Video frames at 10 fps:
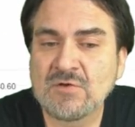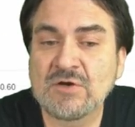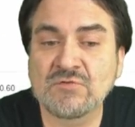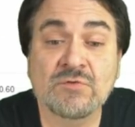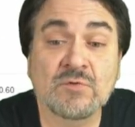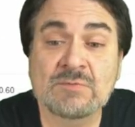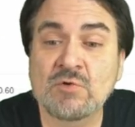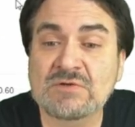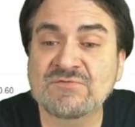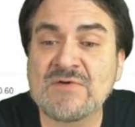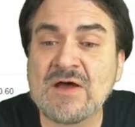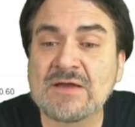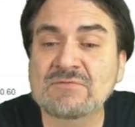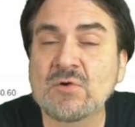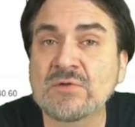Here's a
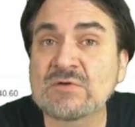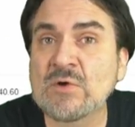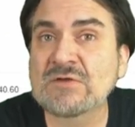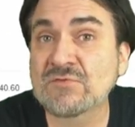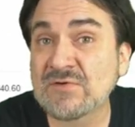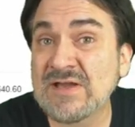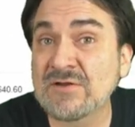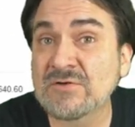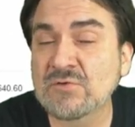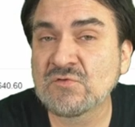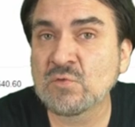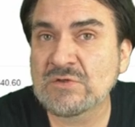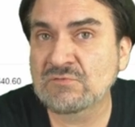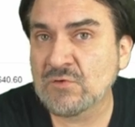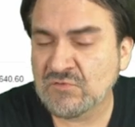3.5 that only went for
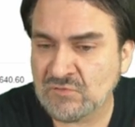924.